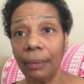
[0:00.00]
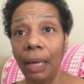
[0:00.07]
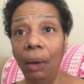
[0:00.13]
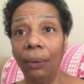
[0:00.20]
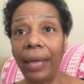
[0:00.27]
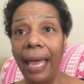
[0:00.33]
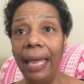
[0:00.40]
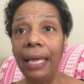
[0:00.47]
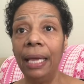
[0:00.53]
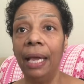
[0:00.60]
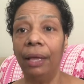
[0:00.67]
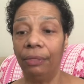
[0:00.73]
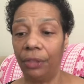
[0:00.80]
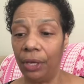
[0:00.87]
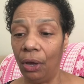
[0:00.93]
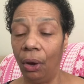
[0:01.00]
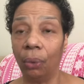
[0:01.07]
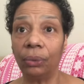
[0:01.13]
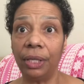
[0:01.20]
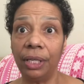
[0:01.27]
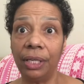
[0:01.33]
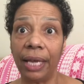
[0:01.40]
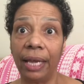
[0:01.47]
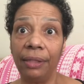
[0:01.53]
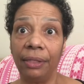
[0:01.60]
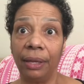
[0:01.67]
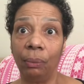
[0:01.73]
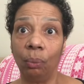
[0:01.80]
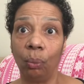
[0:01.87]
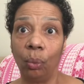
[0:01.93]
Okay, the only day
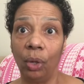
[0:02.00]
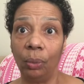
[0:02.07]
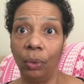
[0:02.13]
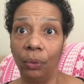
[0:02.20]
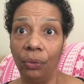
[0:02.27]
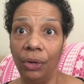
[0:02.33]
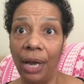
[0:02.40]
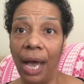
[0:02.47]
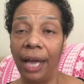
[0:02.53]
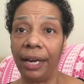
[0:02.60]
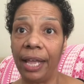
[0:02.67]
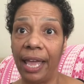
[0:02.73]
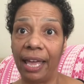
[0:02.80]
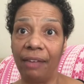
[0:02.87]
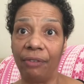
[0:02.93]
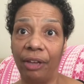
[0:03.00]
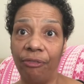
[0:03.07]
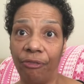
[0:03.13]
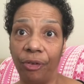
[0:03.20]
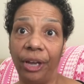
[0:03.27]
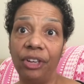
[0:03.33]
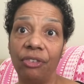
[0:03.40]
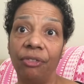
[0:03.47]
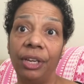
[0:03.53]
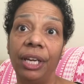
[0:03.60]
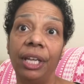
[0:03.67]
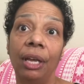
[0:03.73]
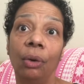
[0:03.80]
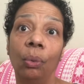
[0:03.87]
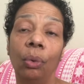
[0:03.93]
that we will not have a fresh
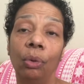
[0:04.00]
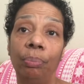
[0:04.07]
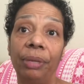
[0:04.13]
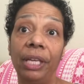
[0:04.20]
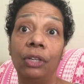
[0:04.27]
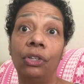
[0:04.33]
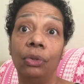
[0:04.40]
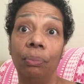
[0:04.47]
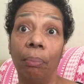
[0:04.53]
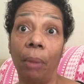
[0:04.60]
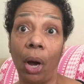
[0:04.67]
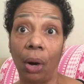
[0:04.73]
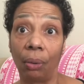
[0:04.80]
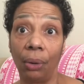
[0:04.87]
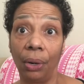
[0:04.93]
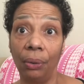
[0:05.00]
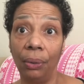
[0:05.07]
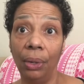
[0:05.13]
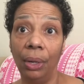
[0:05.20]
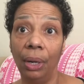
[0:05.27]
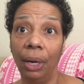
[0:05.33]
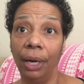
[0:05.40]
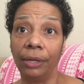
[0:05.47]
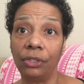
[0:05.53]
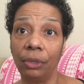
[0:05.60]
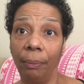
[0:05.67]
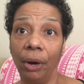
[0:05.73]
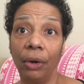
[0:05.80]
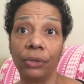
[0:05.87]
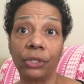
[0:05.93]
video will be tomorrow.
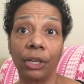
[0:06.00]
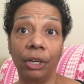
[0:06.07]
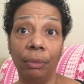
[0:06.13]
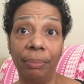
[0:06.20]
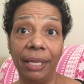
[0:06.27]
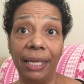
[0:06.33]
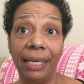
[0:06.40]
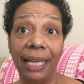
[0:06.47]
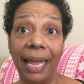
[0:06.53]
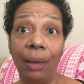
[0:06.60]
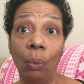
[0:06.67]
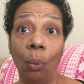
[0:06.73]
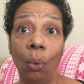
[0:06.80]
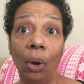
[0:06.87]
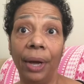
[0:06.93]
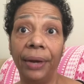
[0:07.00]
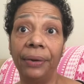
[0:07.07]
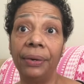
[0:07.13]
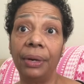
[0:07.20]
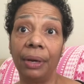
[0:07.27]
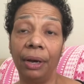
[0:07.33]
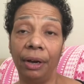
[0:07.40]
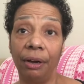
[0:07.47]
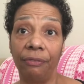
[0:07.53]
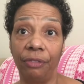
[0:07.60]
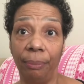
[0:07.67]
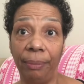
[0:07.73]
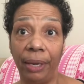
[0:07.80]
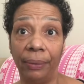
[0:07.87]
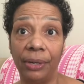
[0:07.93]
Tomorrow's going to be day 1 of
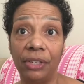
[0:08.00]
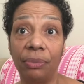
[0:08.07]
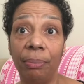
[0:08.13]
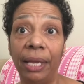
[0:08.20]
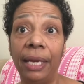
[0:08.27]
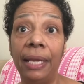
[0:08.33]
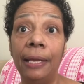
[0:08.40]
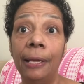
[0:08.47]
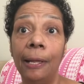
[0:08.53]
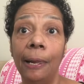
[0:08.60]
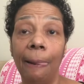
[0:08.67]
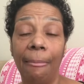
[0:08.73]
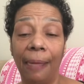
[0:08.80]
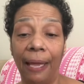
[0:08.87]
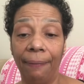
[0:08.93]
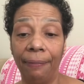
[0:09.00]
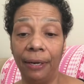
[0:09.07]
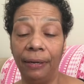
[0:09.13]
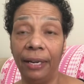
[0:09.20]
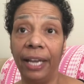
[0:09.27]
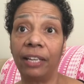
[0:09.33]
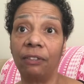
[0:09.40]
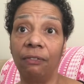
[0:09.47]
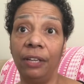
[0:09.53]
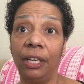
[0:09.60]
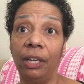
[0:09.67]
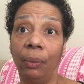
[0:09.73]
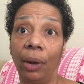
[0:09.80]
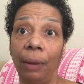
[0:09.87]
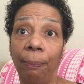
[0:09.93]
the Mary's Mini. And the next
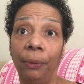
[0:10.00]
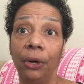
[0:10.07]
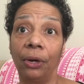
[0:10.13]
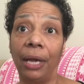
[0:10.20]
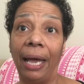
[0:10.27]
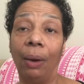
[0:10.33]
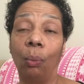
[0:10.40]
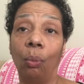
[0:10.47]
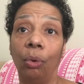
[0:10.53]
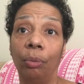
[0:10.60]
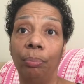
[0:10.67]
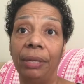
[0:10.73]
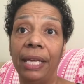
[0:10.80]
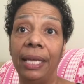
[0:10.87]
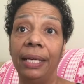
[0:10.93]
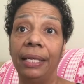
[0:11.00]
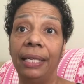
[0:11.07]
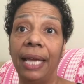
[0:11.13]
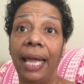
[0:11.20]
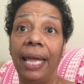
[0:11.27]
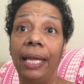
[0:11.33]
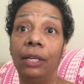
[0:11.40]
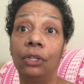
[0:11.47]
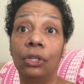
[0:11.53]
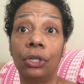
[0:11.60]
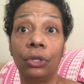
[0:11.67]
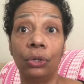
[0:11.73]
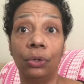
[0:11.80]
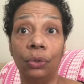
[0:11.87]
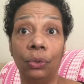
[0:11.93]
video I put out will be day
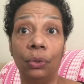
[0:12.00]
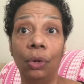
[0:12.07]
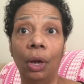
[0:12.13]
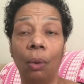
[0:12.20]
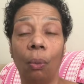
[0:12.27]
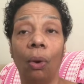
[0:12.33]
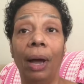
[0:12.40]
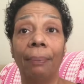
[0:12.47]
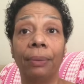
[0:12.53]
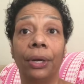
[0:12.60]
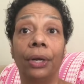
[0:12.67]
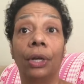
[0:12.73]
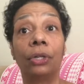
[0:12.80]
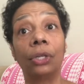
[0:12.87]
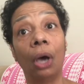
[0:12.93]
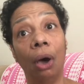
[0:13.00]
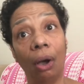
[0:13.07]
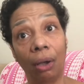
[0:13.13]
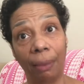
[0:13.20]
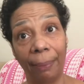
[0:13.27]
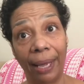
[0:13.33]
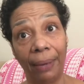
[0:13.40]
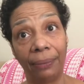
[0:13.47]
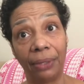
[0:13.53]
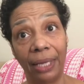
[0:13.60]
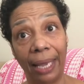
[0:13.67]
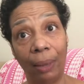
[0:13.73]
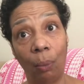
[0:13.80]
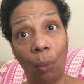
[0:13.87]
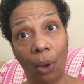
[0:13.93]
2, where I'm going to talk about
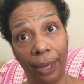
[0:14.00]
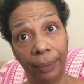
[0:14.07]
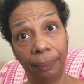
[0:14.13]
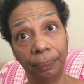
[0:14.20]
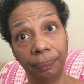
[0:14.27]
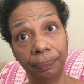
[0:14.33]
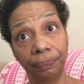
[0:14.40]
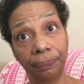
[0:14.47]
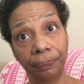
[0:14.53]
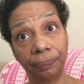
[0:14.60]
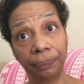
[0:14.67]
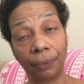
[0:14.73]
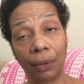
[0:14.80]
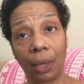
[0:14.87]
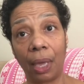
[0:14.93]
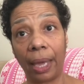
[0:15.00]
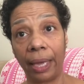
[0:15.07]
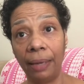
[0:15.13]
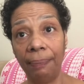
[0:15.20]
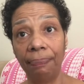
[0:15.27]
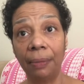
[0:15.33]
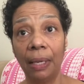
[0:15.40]
day 1. Okay?